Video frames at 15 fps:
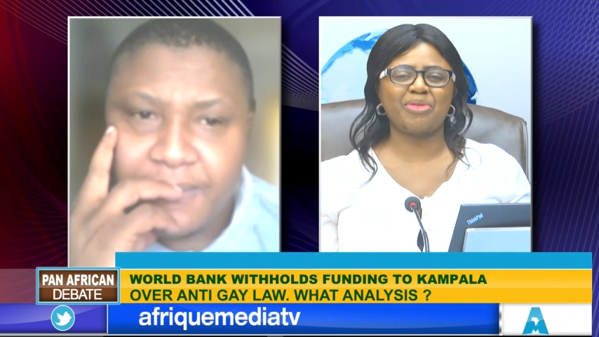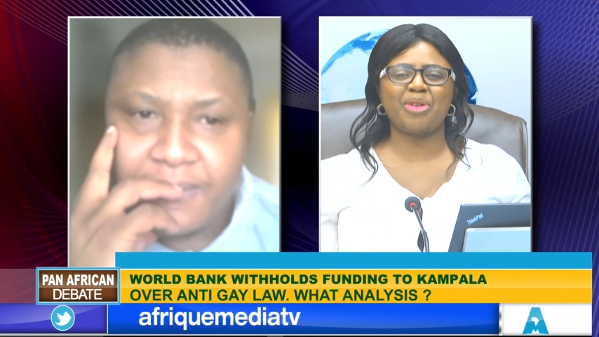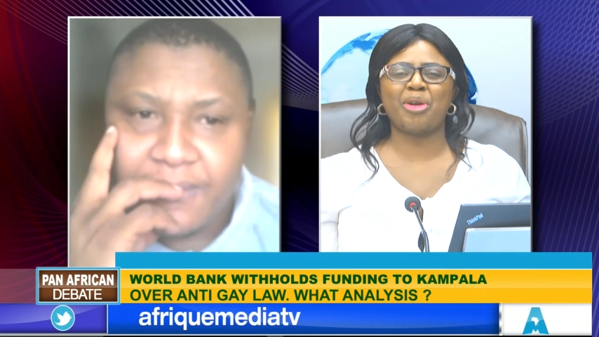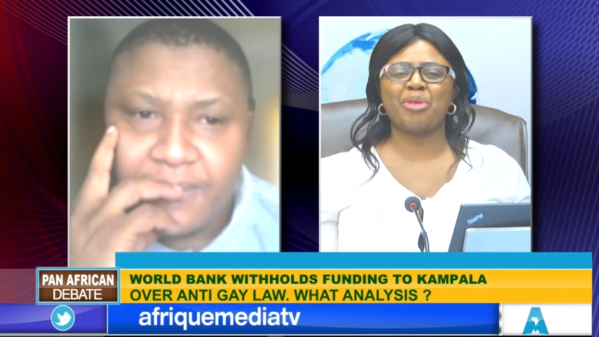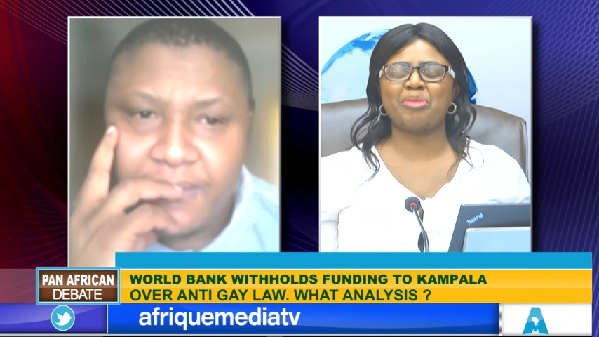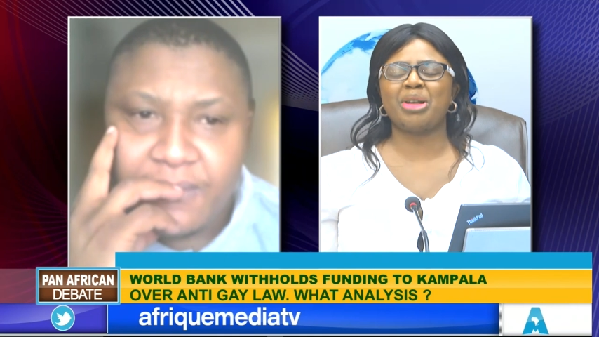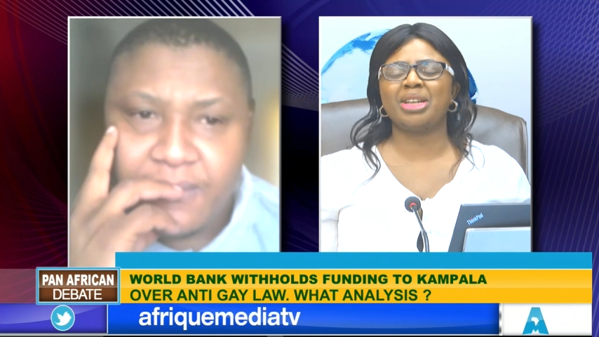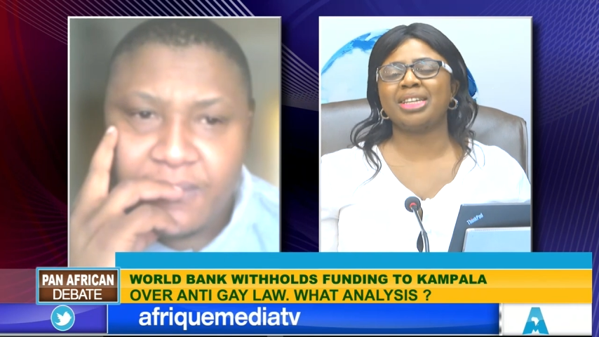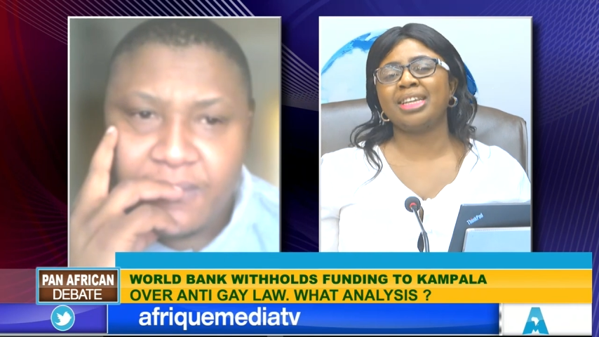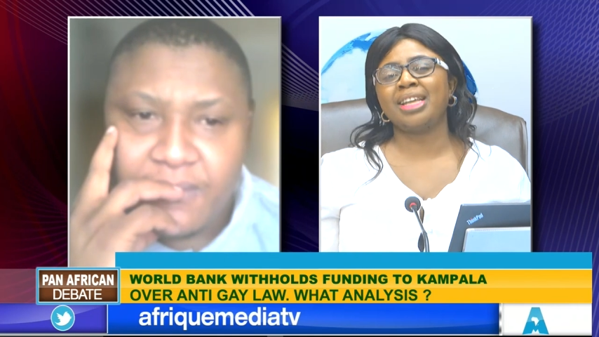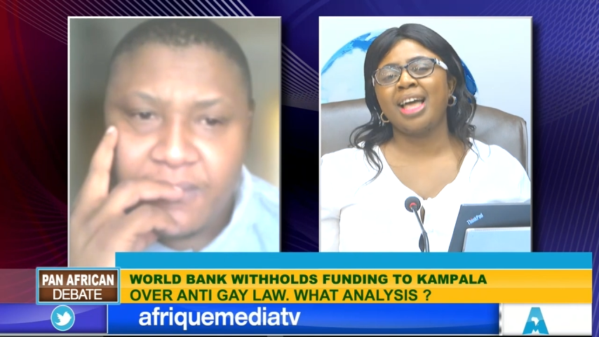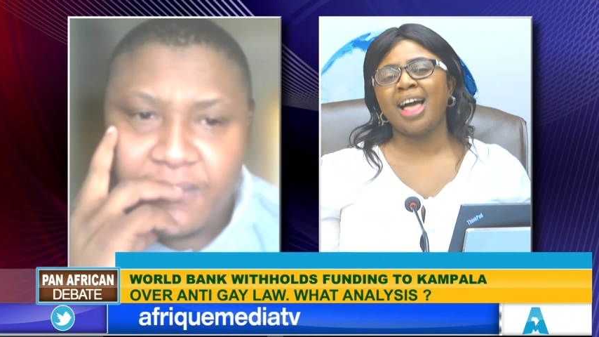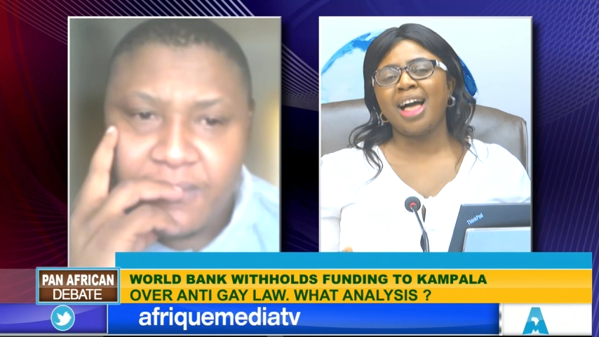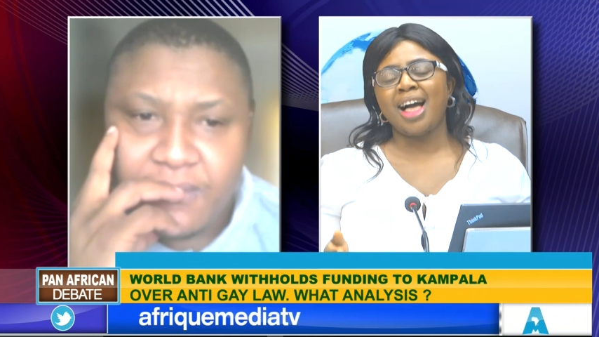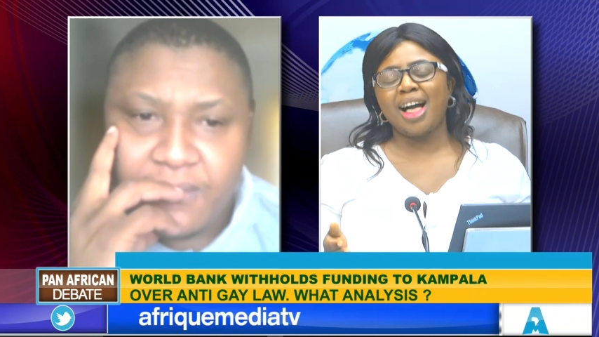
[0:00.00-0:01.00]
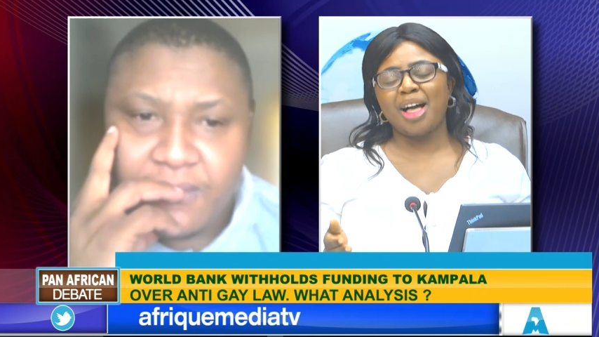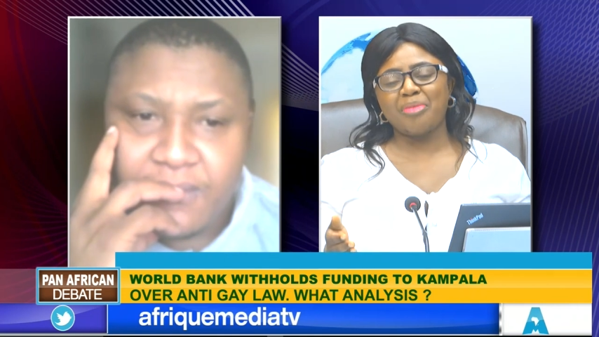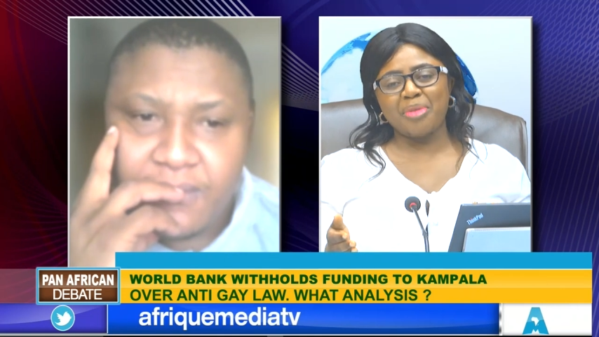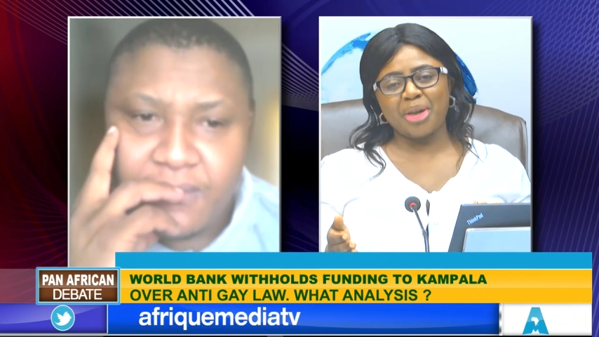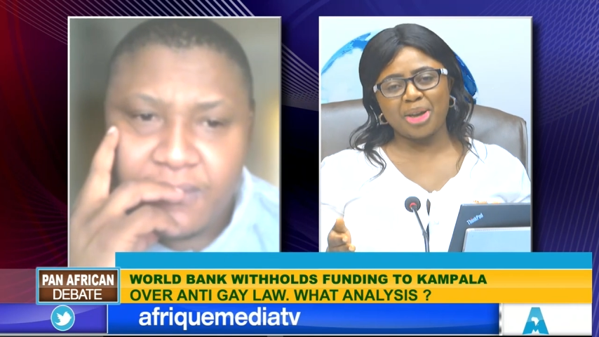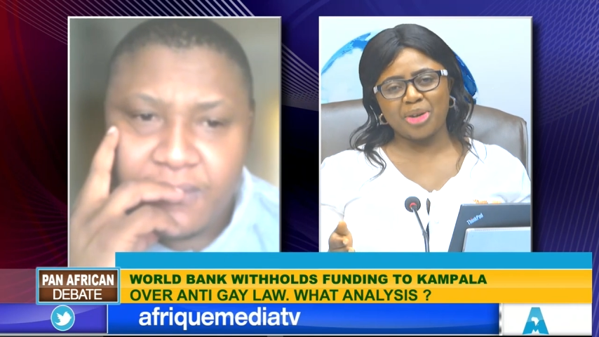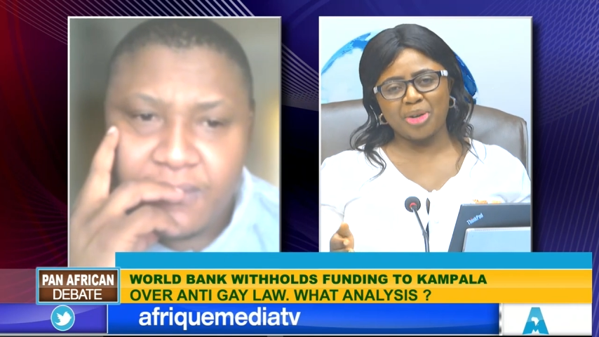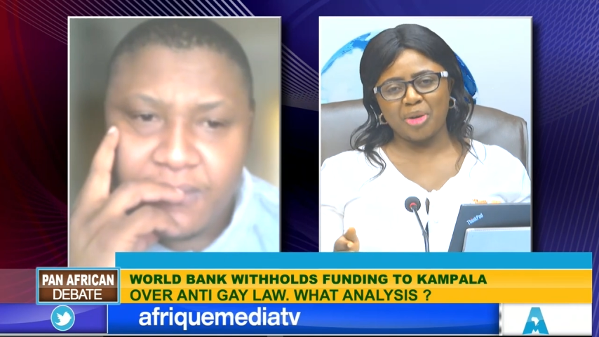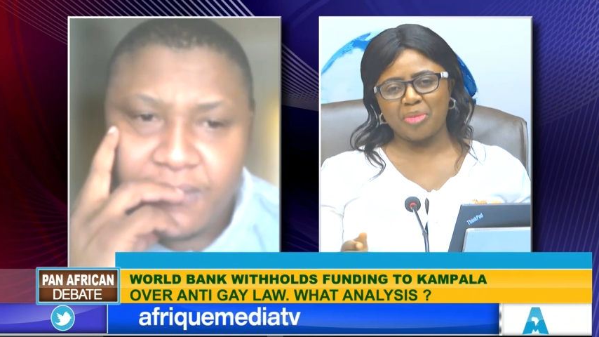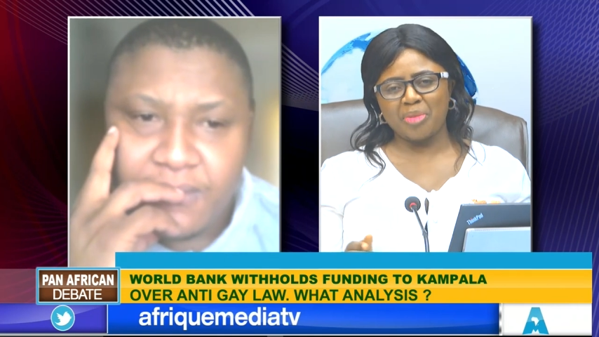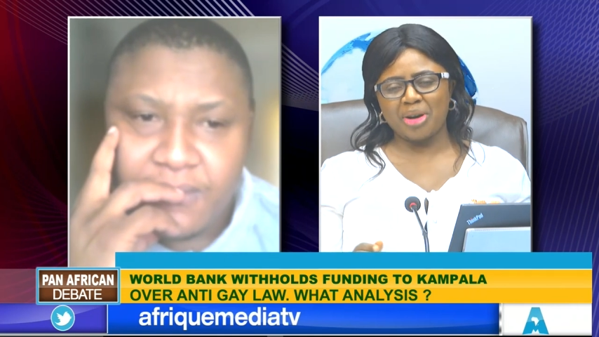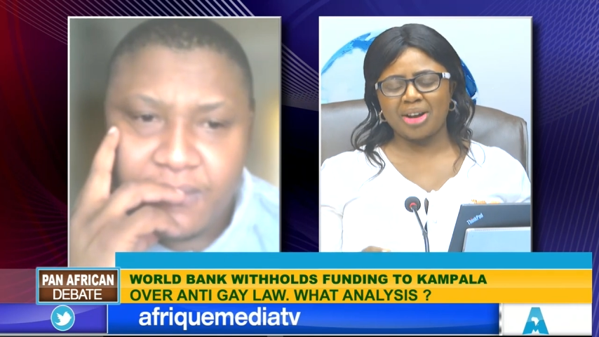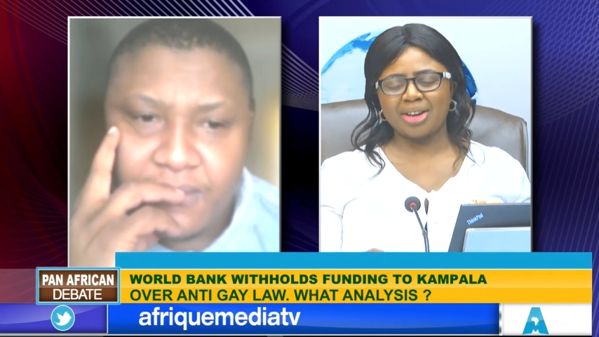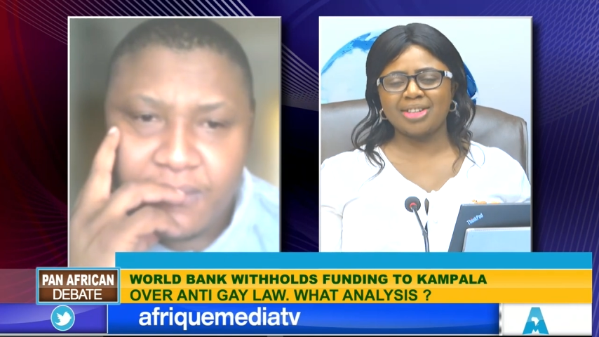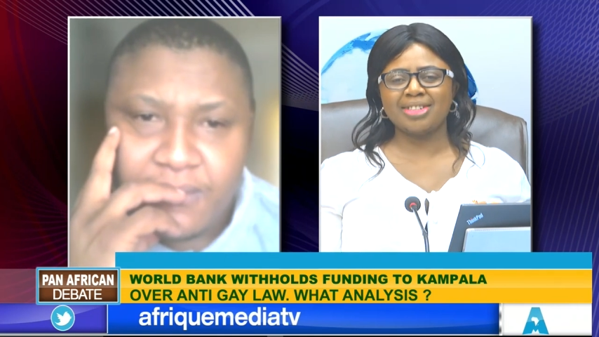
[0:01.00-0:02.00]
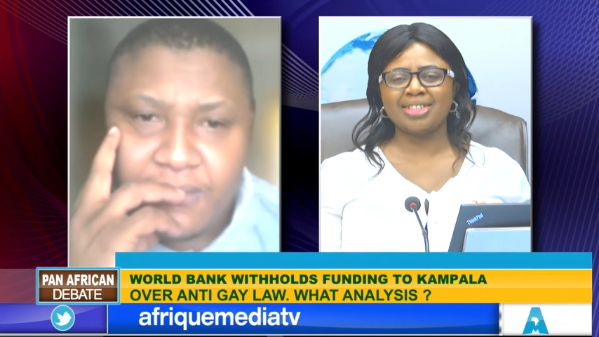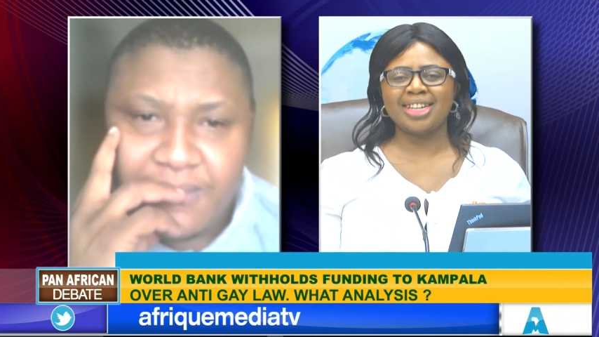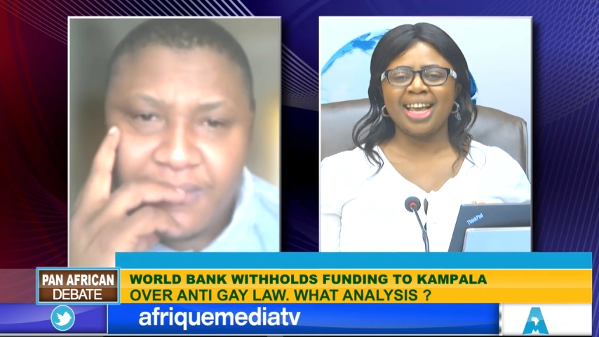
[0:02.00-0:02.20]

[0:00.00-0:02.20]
Speaker 1: family, I beg your pardon.